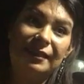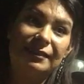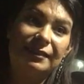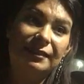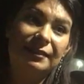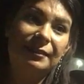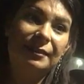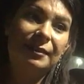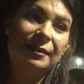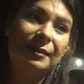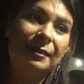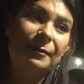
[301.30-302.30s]

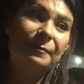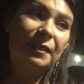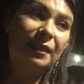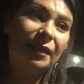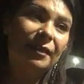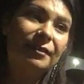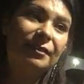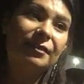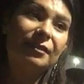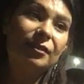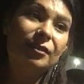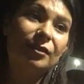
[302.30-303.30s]
what? Because
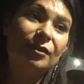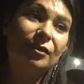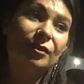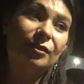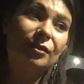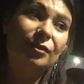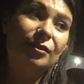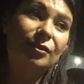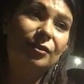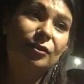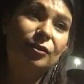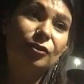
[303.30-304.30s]

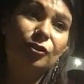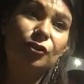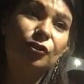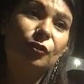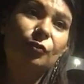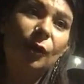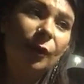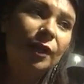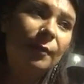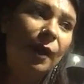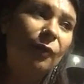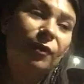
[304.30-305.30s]
you're so worried
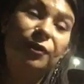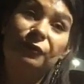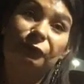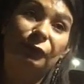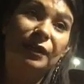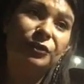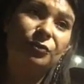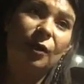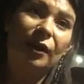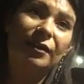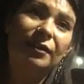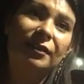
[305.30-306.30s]
about what your friends
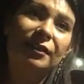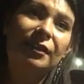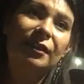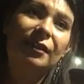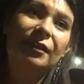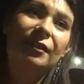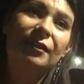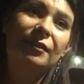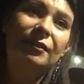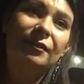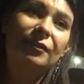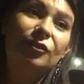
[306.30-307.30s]
want.
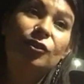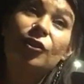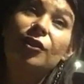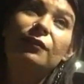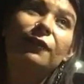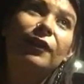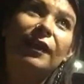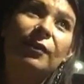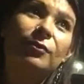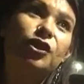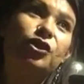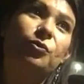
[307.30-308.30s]
You're gonna forget
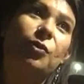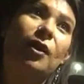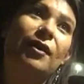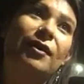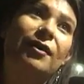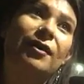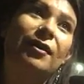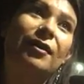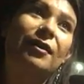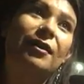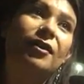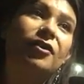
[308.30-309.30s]
what you want,
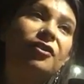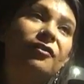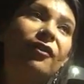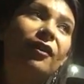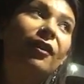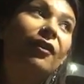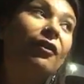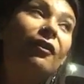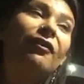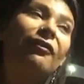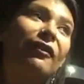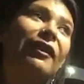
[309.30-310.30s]
and you're
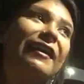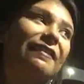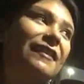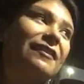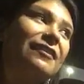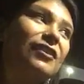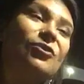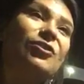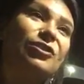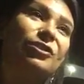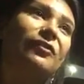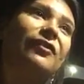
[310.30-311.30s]
gonna forget that you
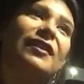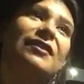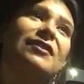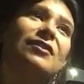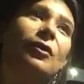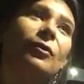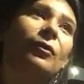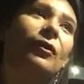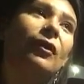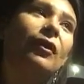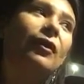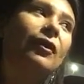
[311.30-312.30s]
deserve this. So
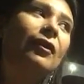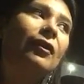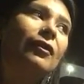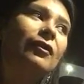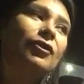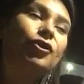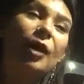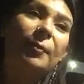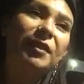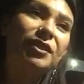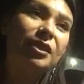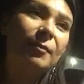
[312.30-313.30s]

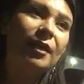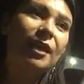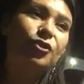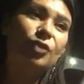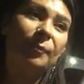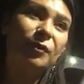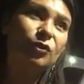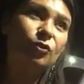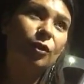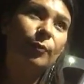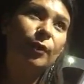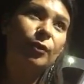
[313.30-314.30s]
drop the Gemini, drop the
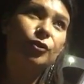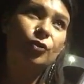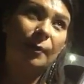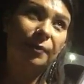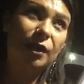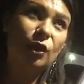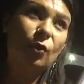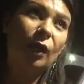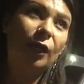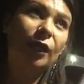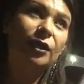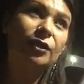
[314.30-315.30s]
Scorpio, drop the
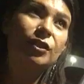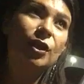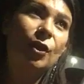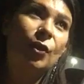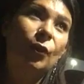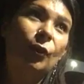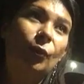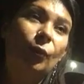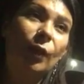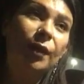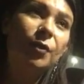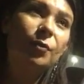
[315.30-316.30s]
Aquarius,
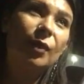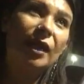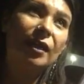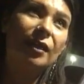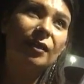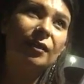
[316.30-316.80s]
run away